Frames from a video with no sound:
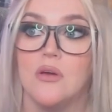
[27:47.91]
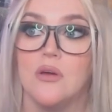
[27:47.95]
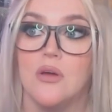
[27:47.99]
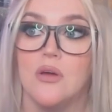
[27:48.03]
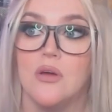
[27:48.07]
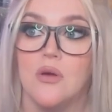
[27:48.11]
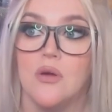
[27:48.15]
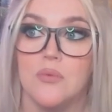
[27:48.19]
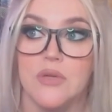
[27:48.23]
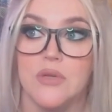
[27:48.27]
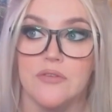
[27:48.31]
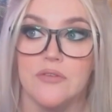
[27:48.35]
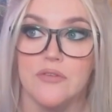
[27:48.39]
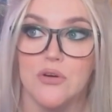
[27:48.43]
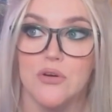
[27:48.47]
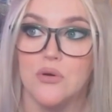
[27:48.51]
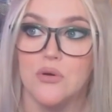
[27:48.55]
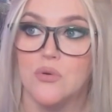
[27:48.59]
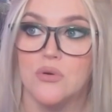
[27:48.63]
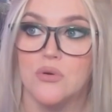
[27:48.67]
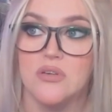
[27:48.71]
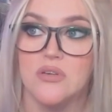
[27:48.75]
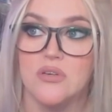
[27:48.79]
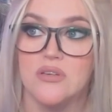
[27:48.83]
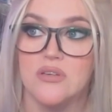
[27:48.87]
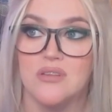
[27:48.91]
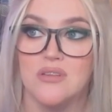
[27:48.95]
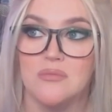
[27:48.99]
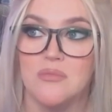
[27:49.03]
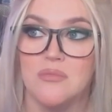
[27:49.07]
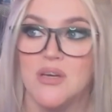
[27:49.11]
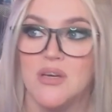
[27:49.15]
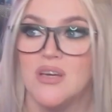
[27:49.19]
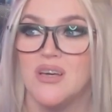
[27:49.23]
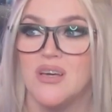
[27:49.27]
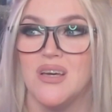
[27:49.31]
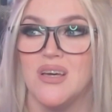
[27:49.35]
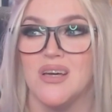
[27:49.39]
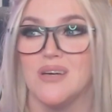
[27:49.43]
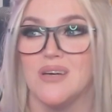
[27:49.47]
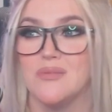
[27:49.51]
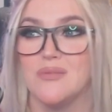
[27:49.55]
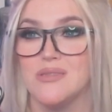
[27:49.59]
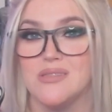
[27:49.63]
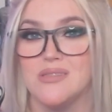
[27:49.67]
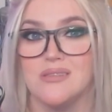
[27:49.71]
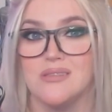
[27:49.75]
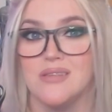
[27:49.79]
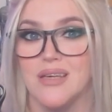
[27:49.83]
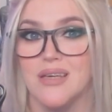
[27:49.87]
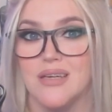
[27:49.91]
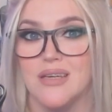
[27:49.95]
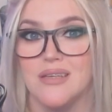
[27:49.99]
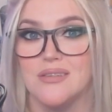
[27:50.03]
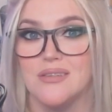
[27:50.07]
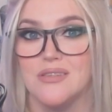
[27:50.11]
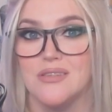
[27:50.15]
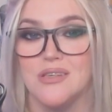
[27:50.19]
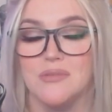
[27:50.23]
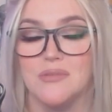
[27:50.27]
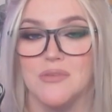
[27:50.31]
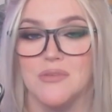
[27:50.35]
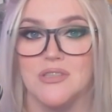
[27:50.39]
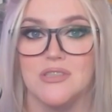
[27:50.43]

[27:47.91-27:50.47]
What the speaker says: Whenever I ordered them, I wasn't thinking too much.